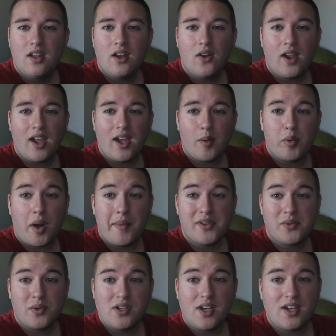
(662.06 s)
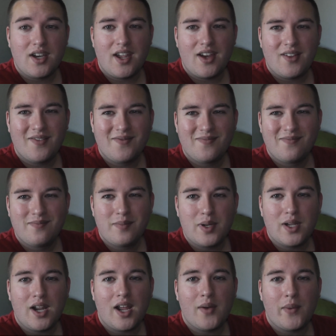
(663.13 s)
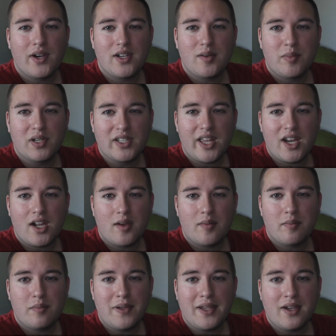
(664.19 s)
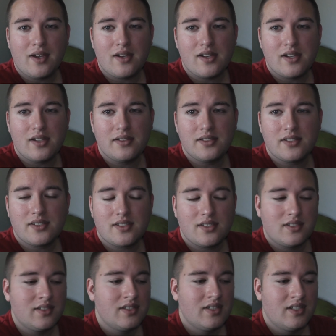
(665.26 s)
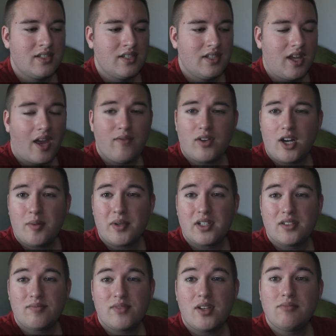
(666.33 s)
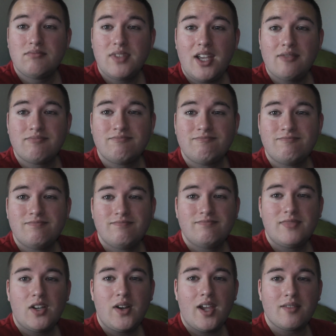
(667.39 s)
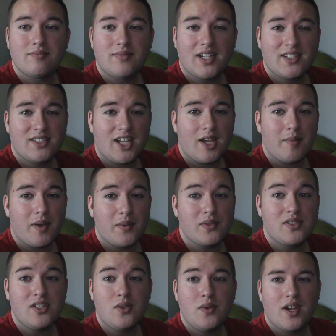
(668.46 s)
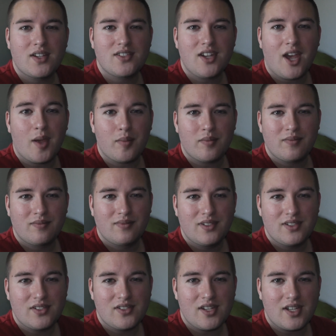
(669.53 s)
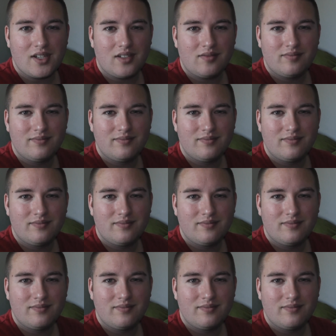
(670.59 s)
okay, I promise we're done now. But I wanted to bring that up because I forgot about it. So, yeah. Okay, next time. I will see you next time. This is it.